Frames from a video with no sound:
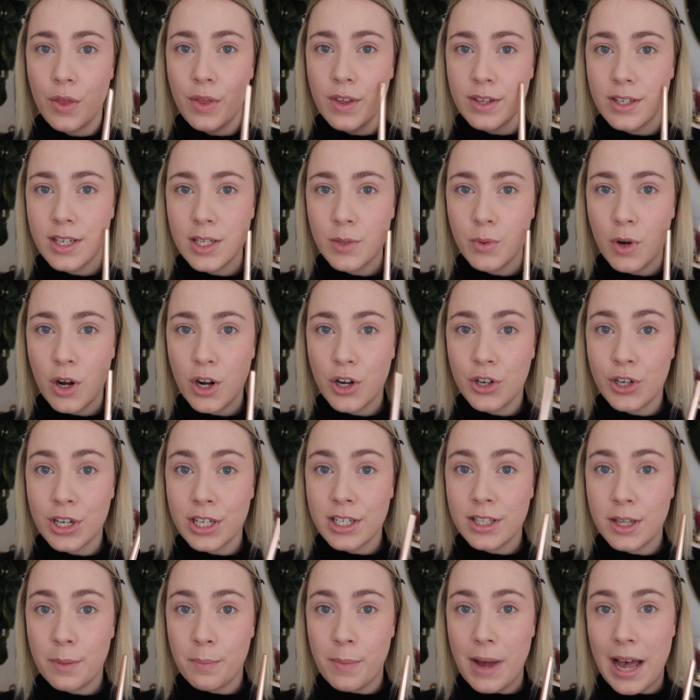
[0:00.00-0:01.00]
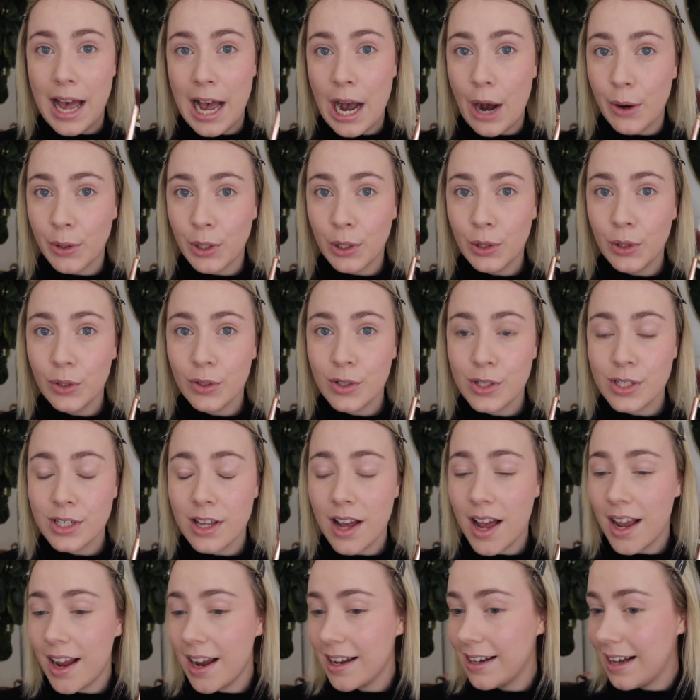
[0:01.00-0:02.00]
this is what just the powder looks
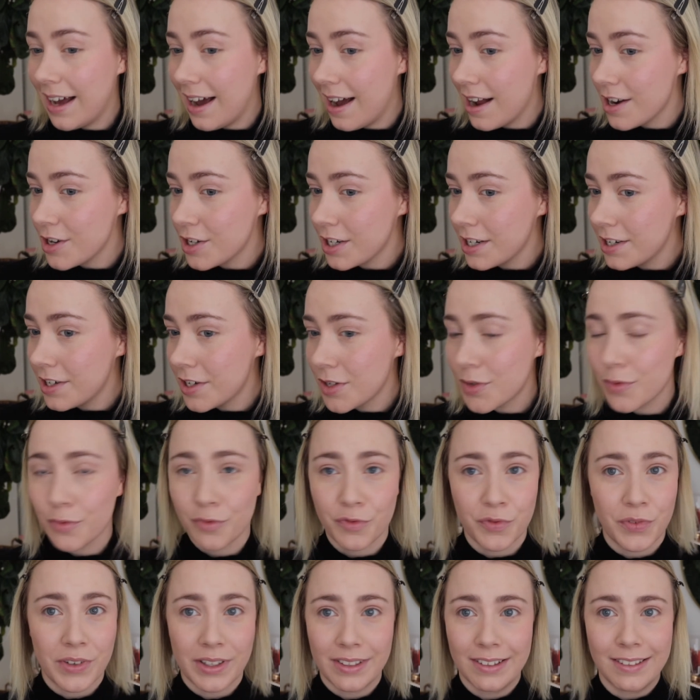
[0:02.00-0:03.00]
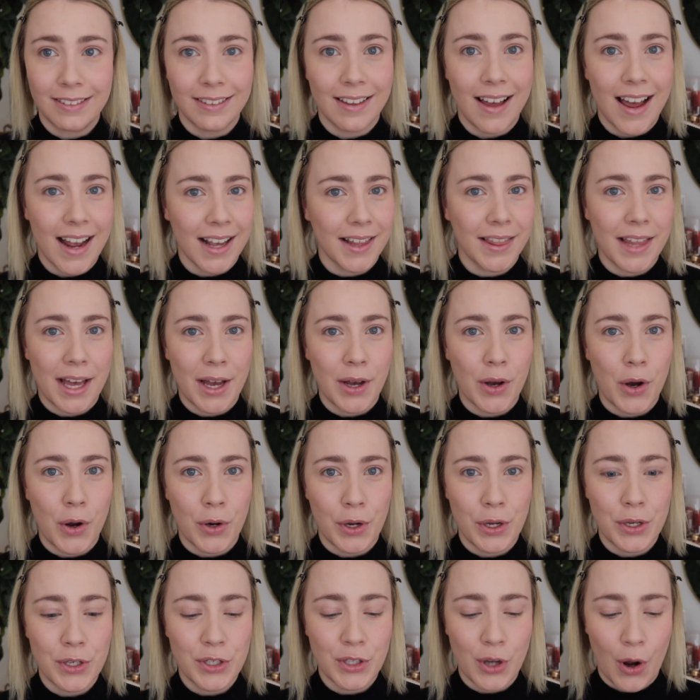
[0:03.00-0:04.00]
like, and I actually just really like that on
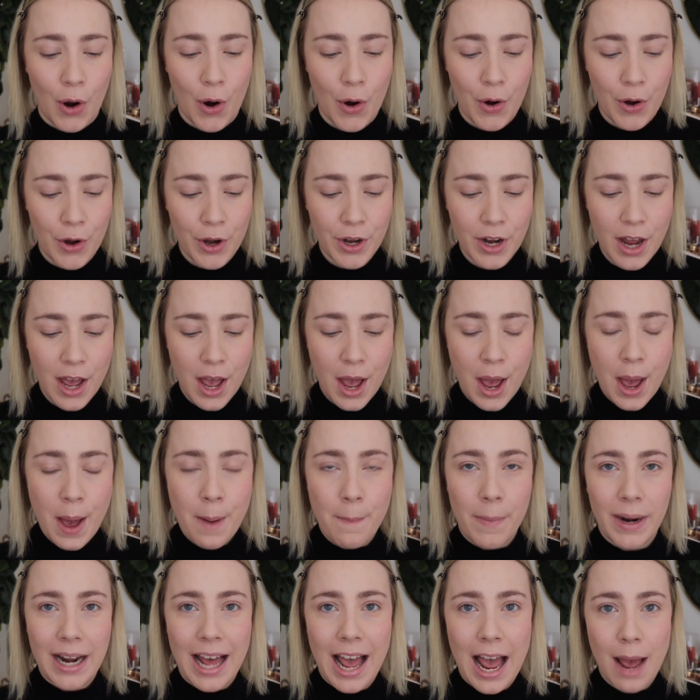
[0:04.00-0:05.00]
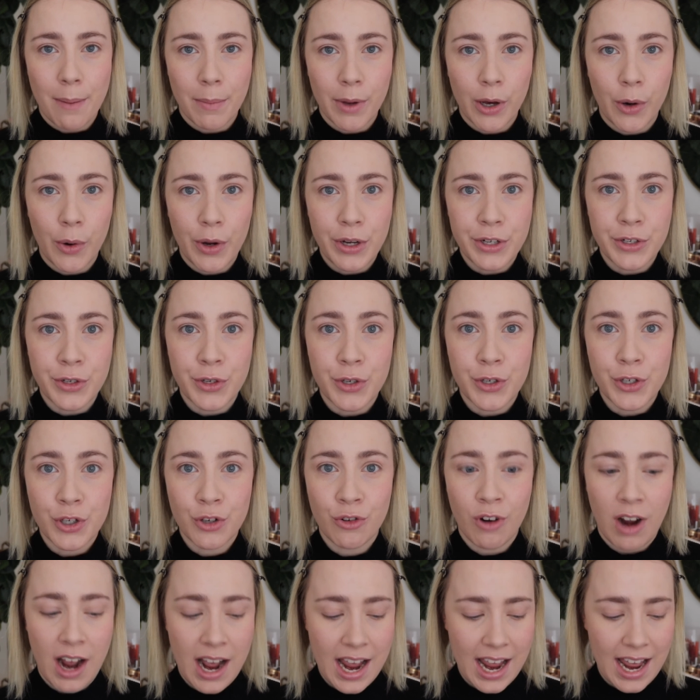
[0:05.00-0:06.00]
its own, but I am going to
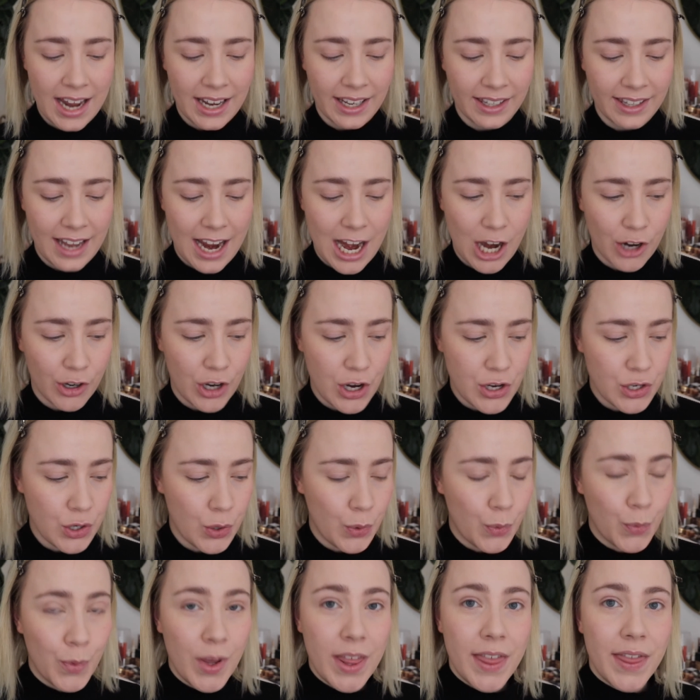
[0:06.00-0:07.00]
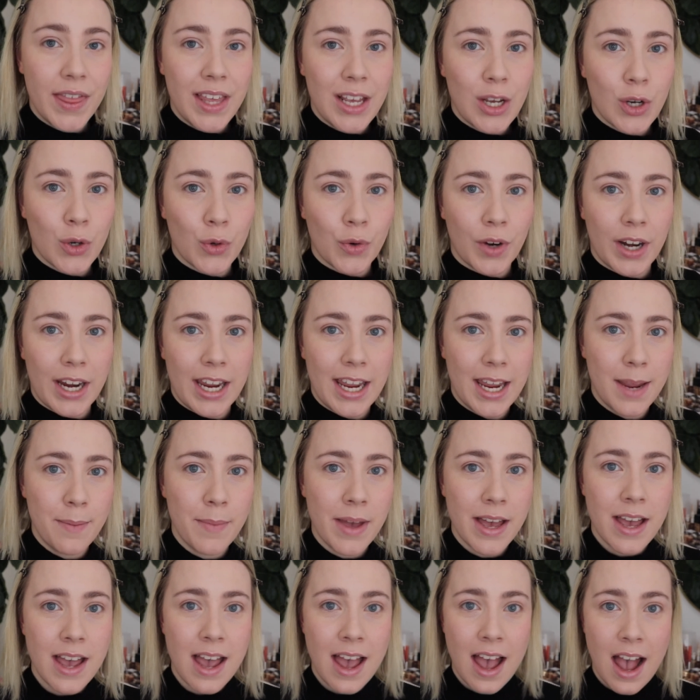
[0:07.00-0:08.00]
try and layer it with the cream.
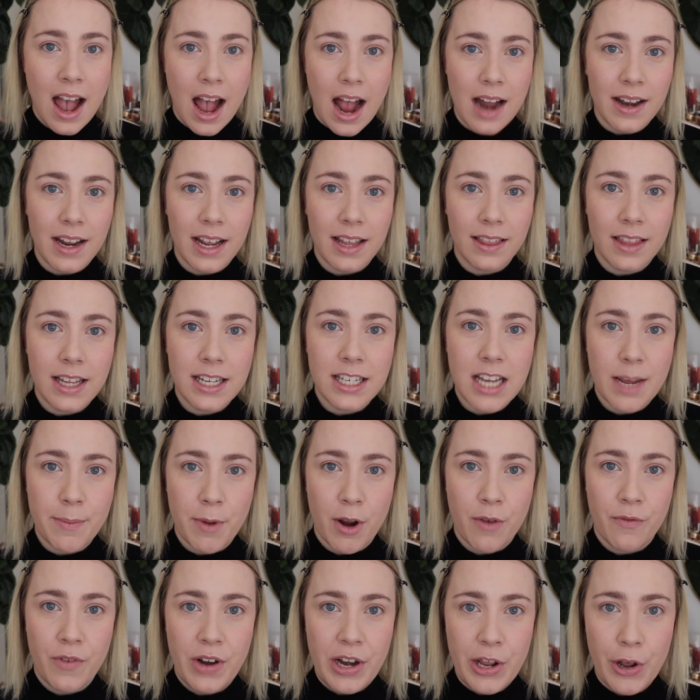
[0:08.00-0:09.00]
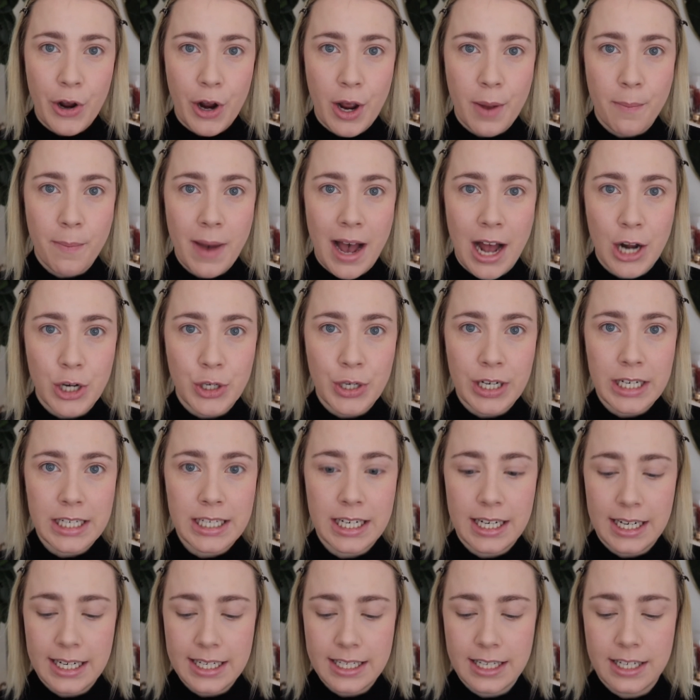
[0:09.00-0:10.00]
And in the demo video, Patrick
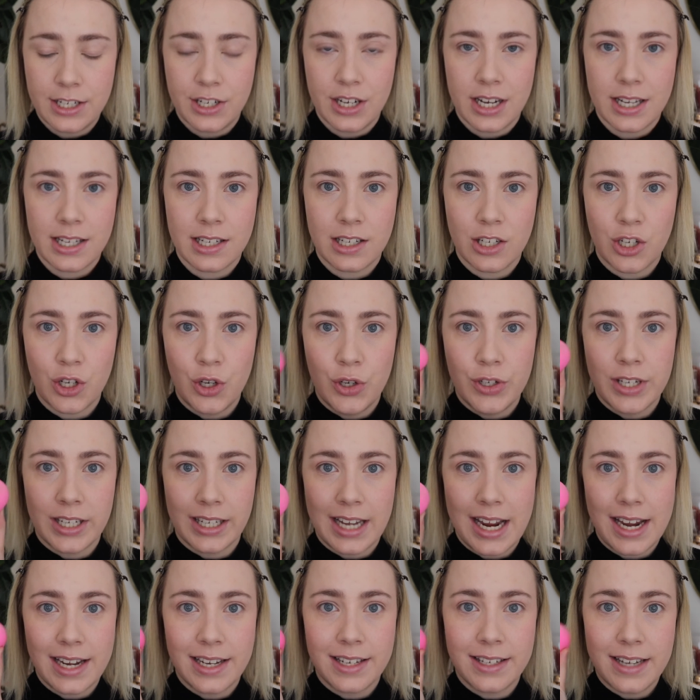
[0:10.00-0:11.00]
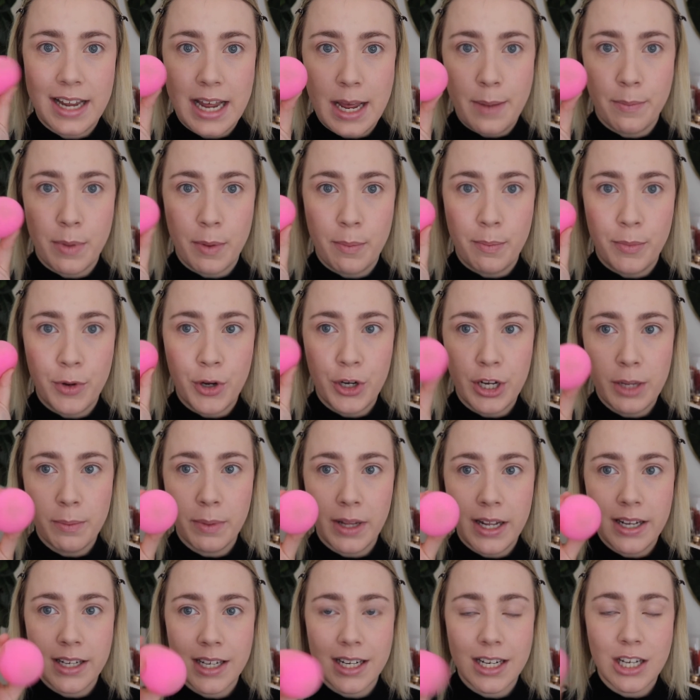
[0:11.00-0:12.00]
Ta suggests using a damp beauty
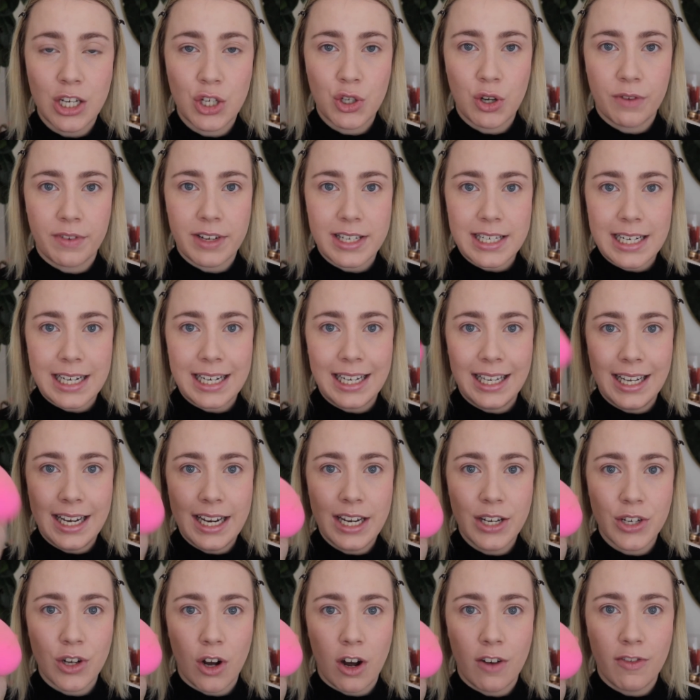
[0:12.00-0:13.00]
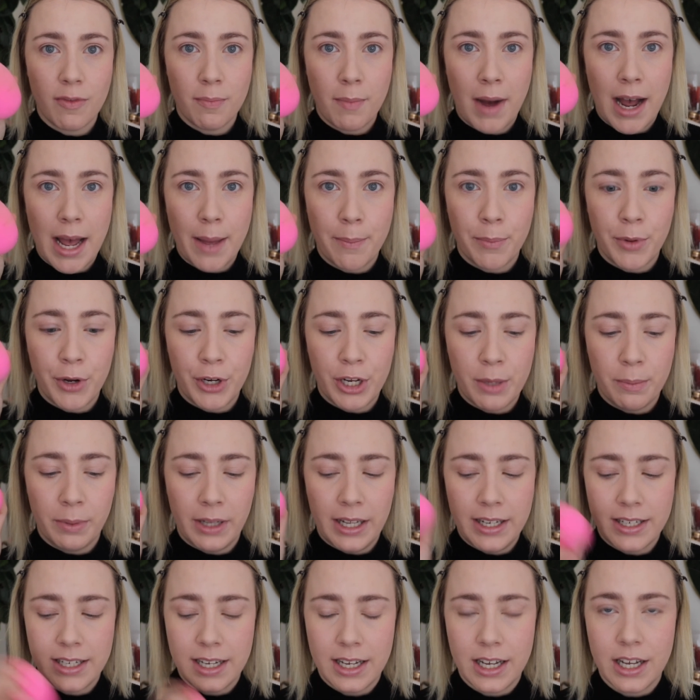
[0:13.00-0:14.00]
blender, so just cleaned off my beauty
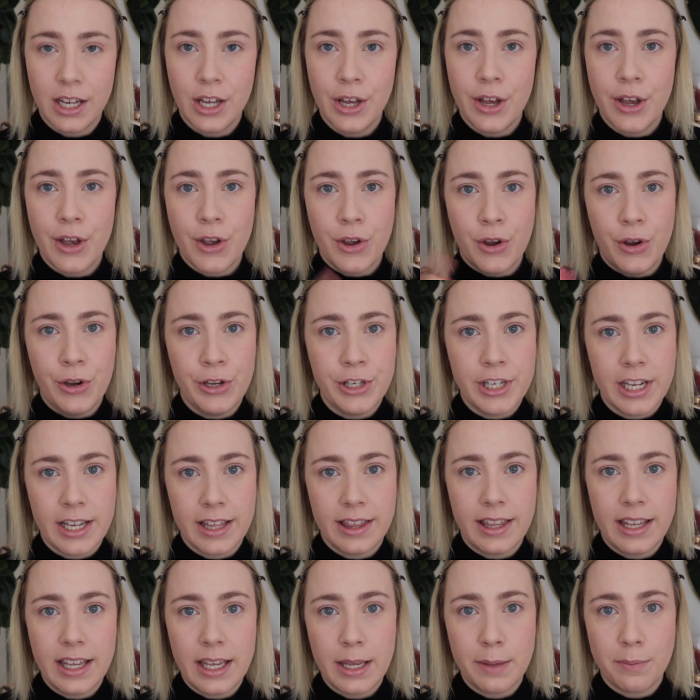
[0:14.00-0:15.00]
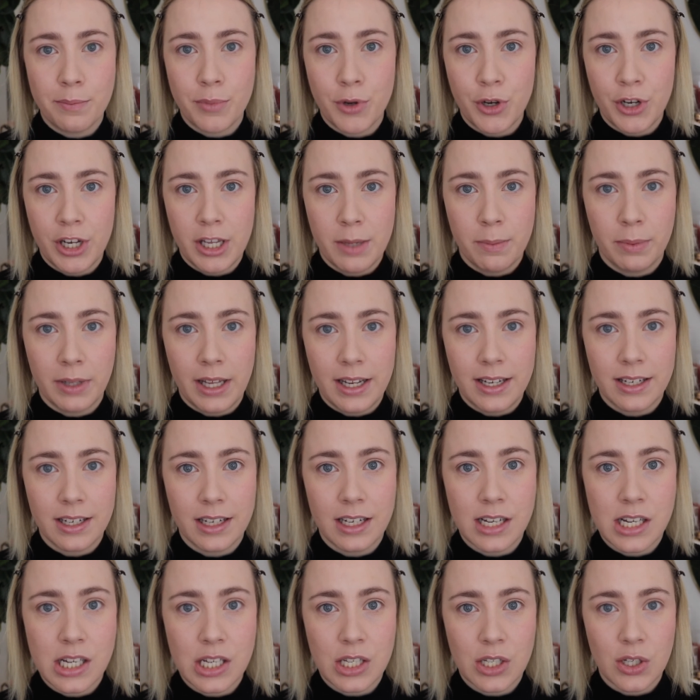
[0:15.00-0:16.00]
blender using the Beauty
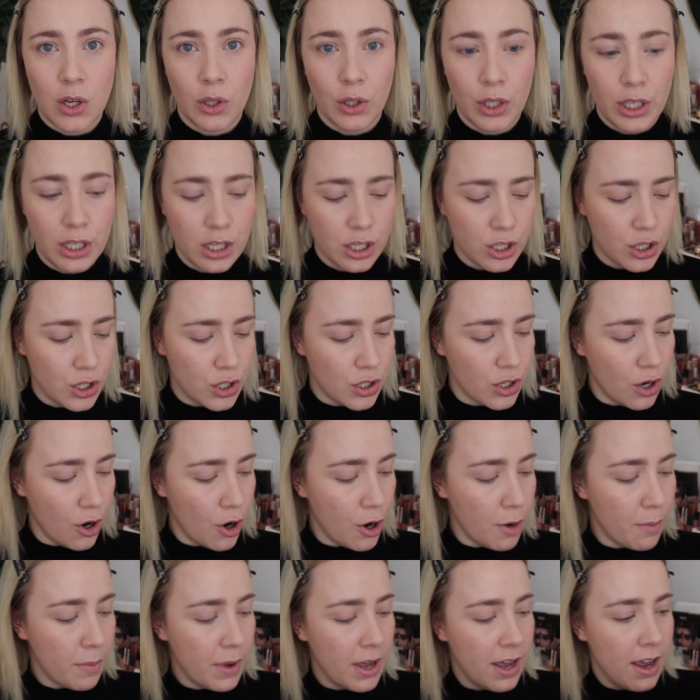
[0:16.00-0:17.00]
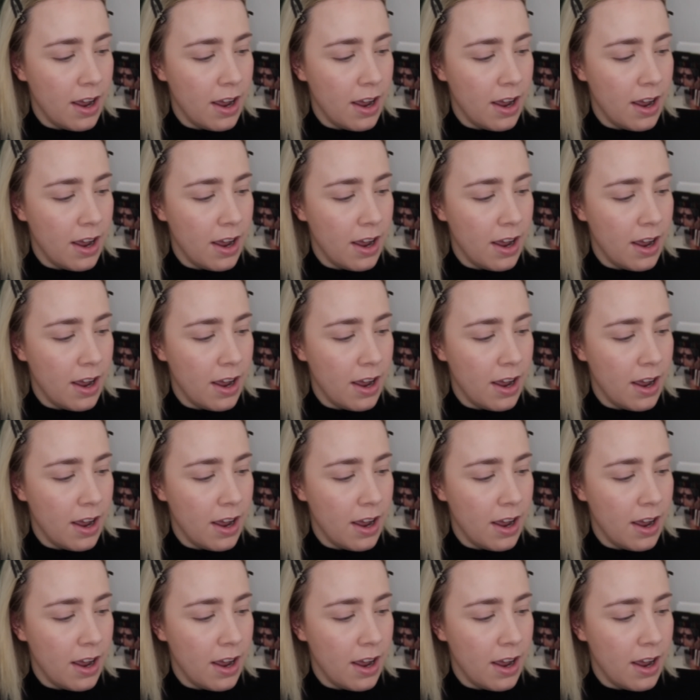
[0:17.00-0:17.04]
Blender Solid Soap.